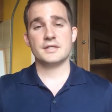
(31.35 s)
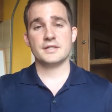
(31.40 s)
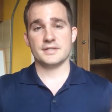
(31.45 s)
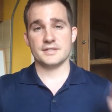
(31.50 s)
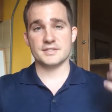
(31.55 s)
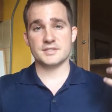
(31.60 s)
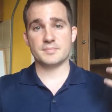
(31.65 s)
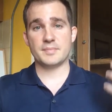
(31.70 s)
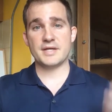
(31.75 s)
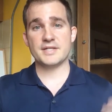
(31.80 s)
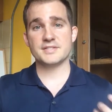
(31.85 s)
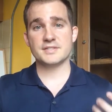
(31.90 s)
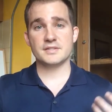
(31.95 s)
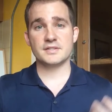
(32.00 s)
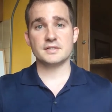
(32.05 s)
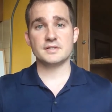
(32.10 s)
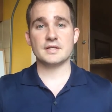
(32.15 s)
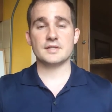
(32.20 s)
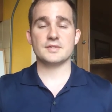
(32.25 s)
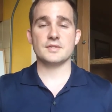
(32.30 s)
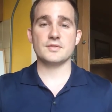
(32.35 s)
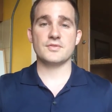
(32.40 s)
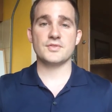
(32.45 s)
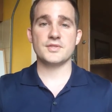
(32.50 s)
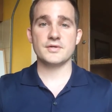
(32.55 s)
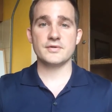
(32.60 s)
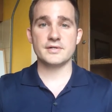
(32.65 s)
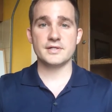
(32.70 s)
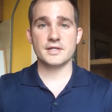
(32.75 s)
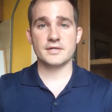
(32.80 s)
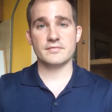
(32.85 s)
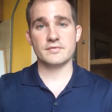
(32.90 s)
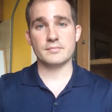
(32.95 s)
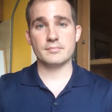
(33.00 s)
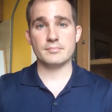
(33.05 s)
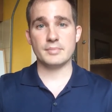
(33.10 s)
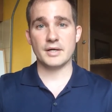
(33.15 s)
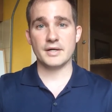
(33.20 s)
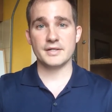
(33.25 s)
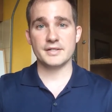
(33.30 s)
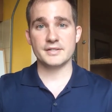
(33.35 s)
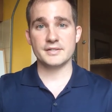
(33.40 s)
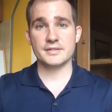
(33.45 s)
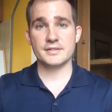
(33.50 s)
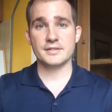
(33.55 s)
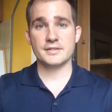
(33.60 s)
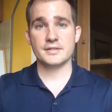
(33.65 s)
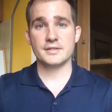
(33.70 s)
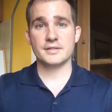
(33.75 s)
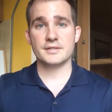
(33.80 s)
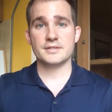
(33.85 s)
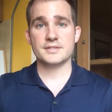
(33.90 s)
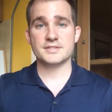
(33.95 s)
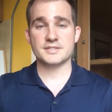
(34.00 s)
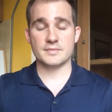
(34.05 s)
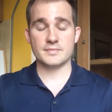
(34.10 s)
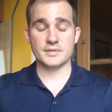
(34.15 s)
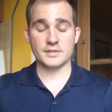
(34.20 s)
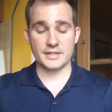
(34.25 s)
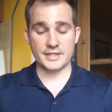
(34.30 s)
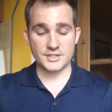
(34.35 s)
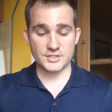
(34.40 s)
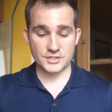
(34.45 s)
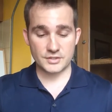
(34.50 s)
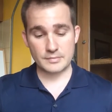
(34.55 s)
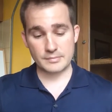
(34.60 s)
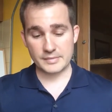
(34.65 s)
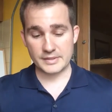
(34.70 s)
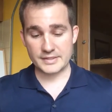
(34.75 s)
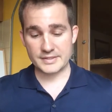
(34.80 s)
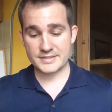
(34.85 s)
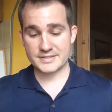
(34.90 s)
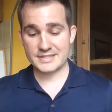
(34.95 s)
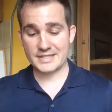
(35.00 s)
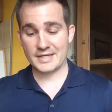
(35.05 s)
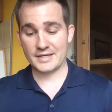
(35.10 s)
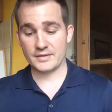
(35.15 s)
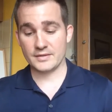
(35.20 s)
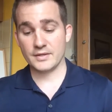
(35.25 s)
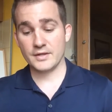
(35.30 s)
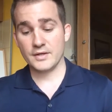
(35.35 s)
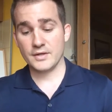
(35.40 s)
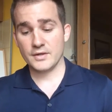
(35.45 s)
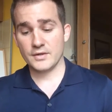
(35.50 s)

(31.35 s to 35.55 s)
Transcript: is basically that the theory of embodied simulation means that